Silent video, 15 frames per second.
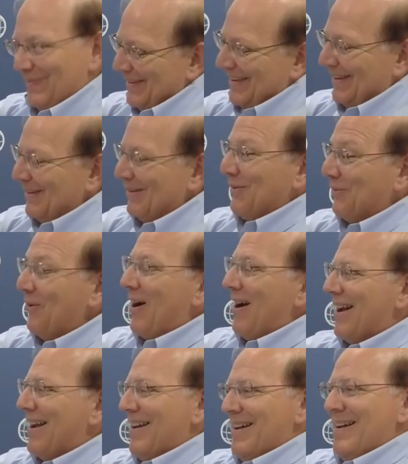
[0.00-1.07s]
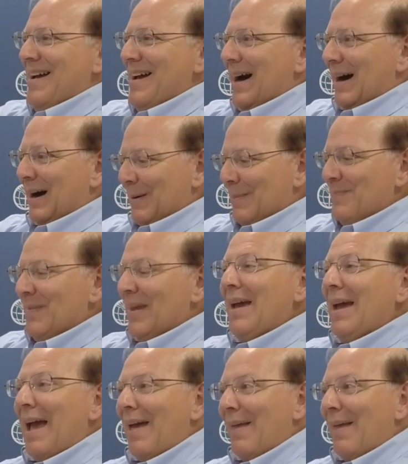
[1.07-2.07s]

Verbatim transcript: you know why yeah. Um, yeah.